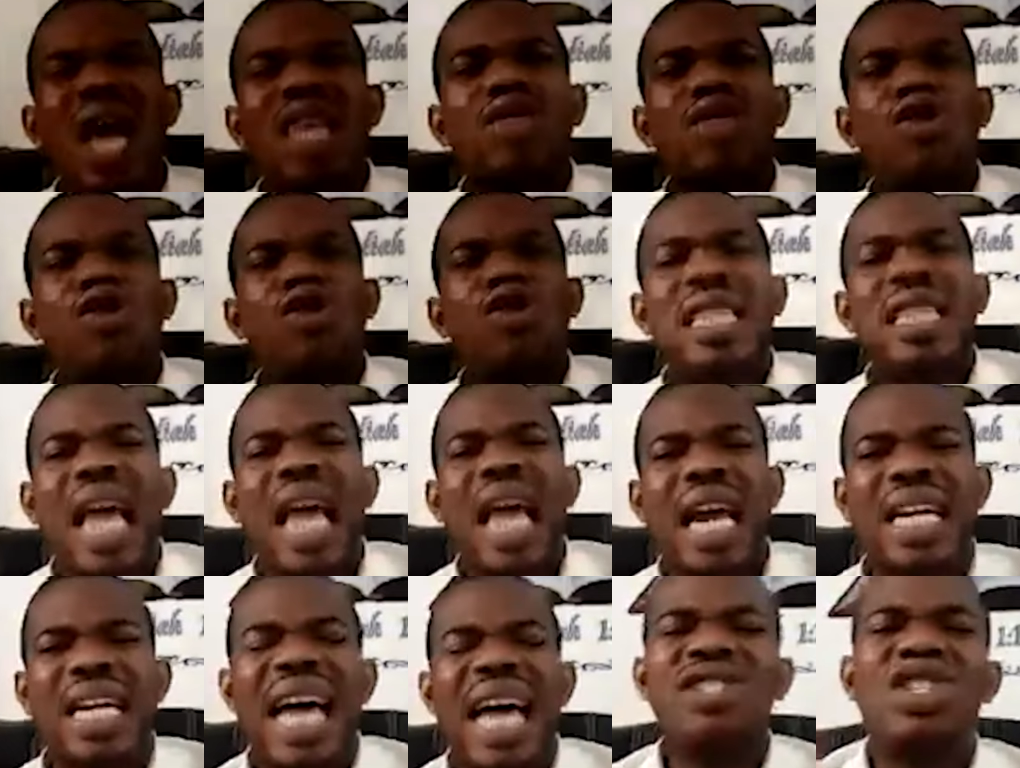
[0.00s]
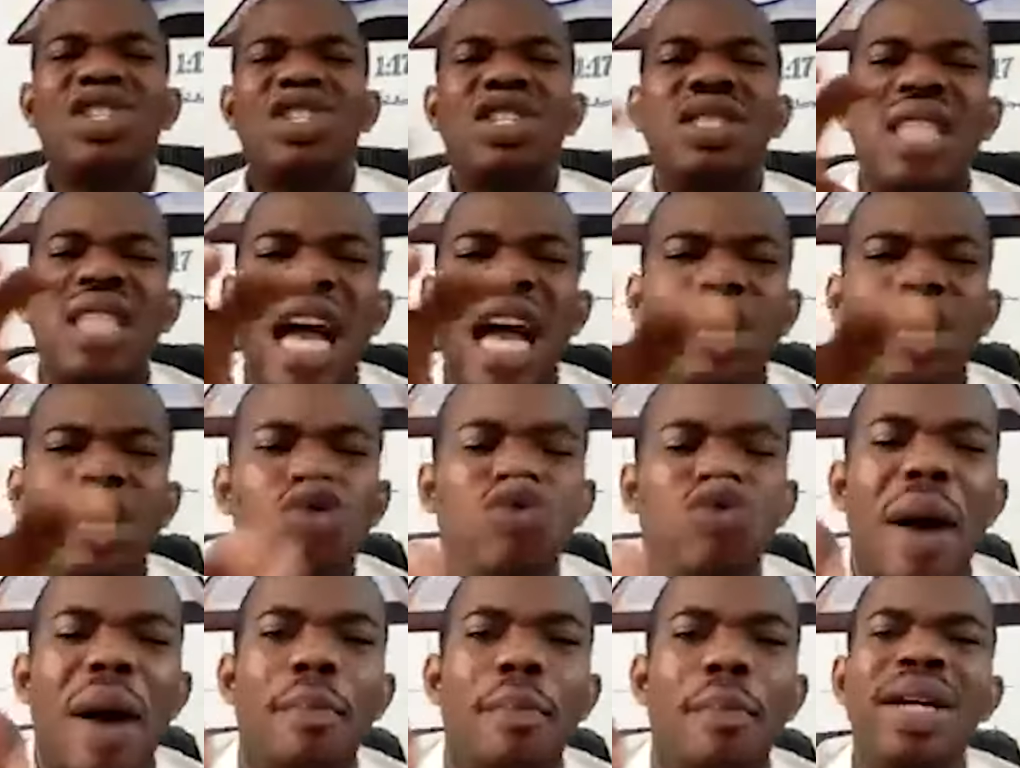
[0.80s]
is that sister you
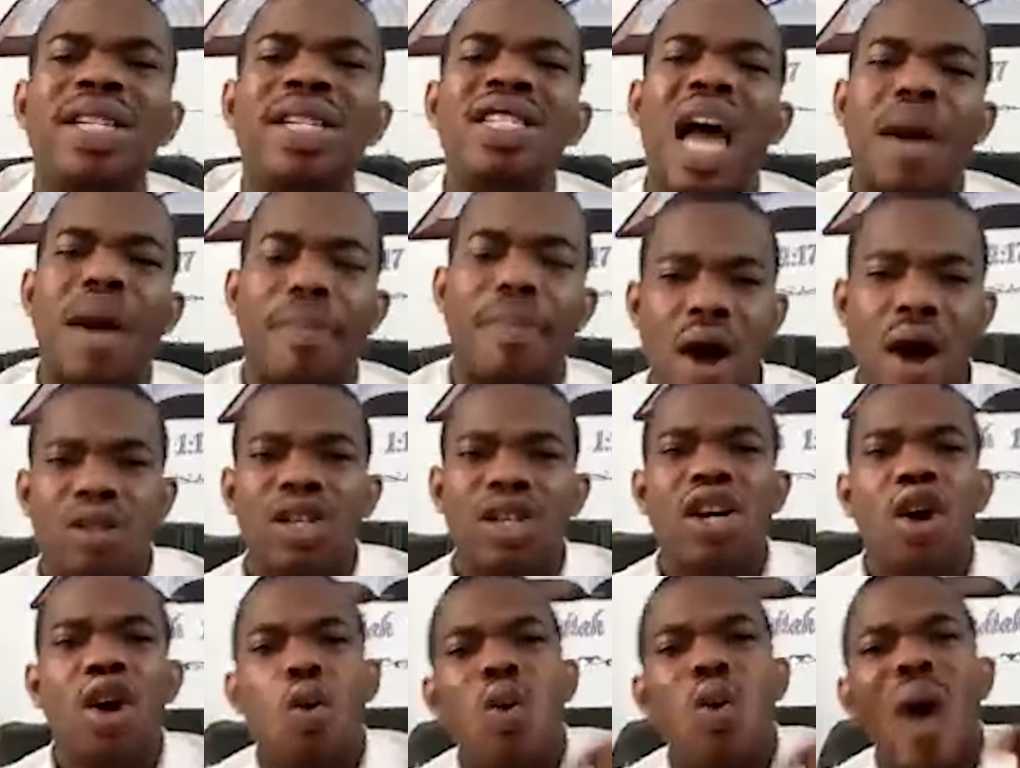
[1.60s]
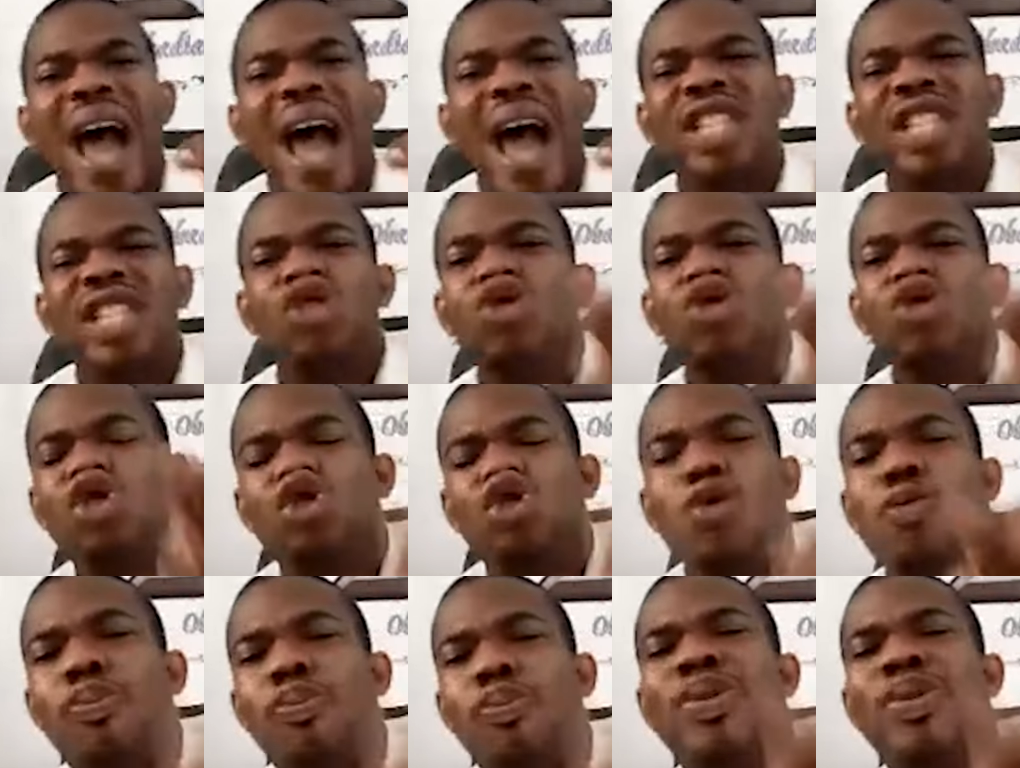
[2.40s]
are preaching about, why didn't
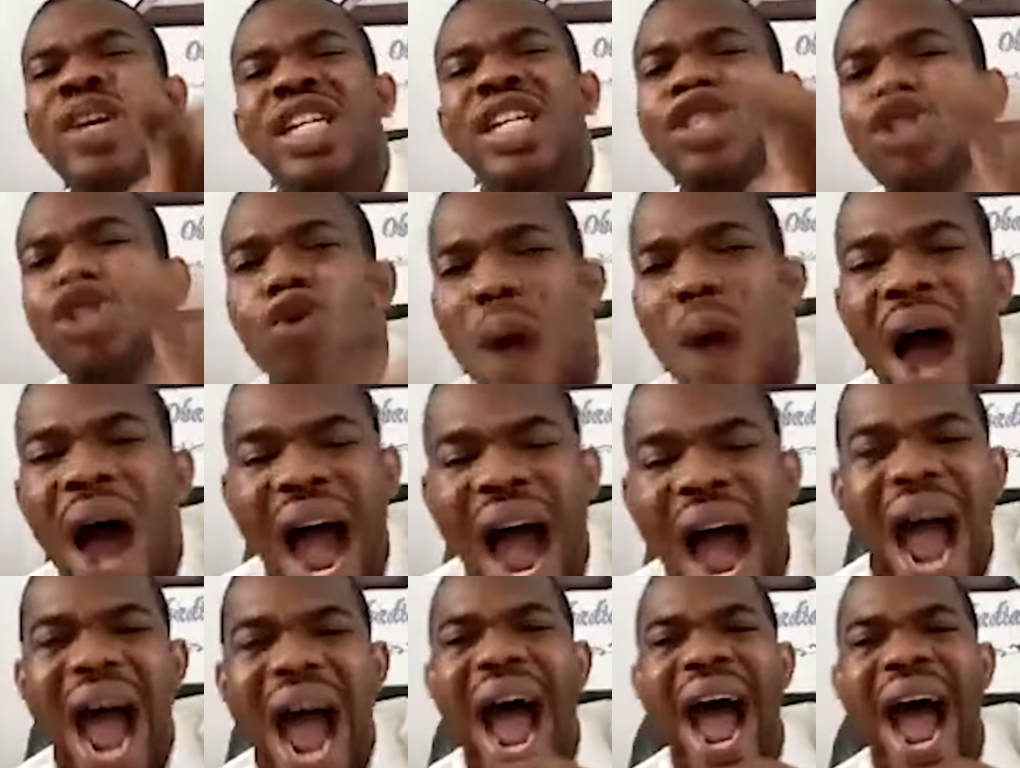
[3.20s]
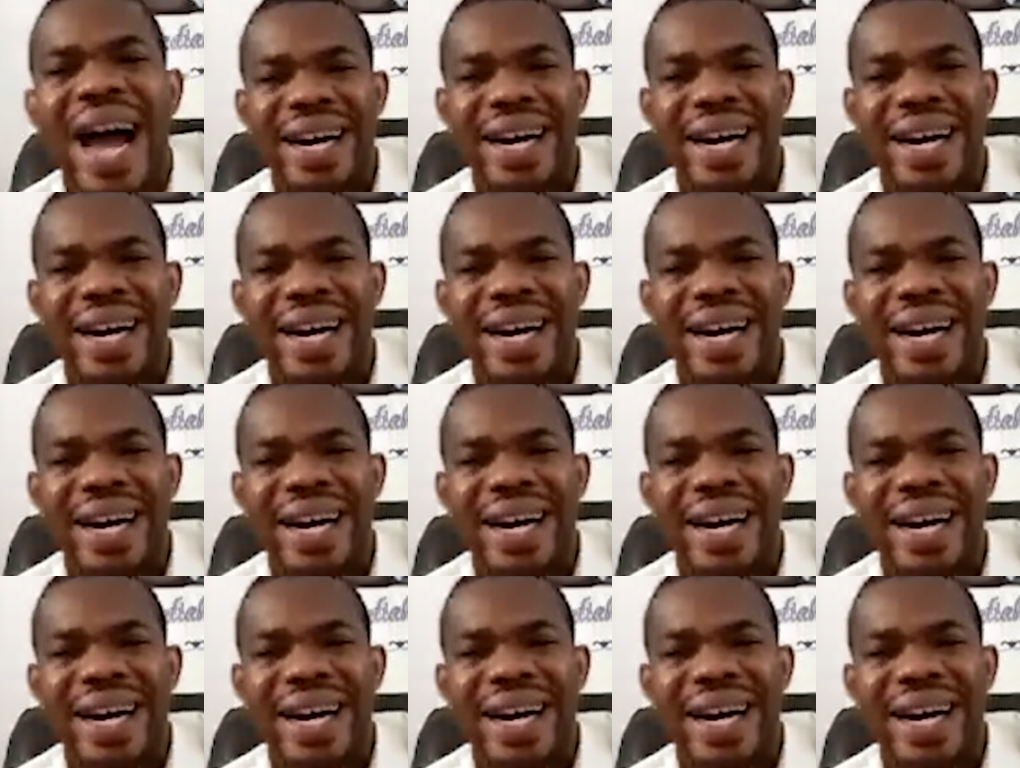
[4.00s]
you preach to her?